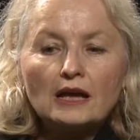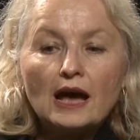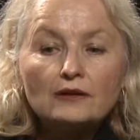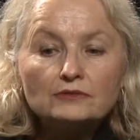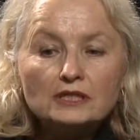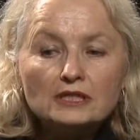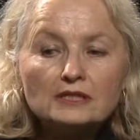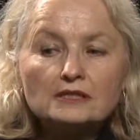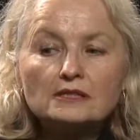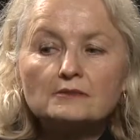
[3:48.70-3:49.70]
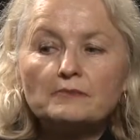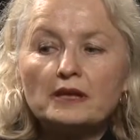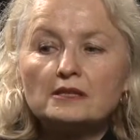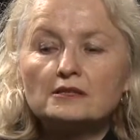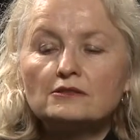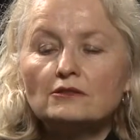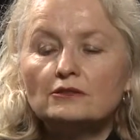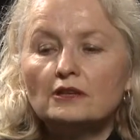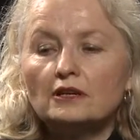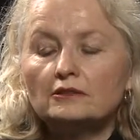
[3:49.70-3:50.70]
counties, based
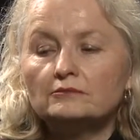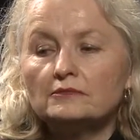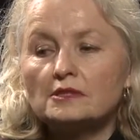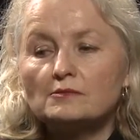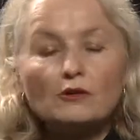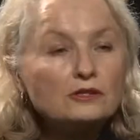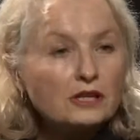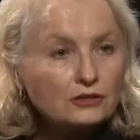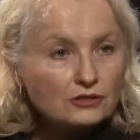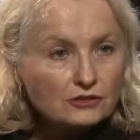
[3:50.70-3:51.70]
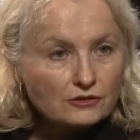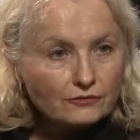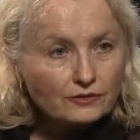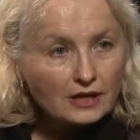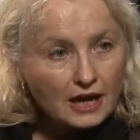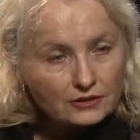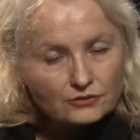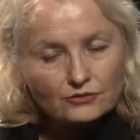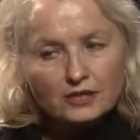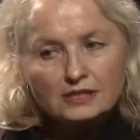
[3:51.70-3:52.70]
on um, small sections of
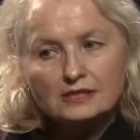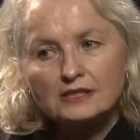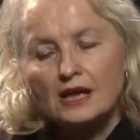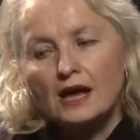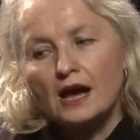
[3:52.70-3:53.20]
countries,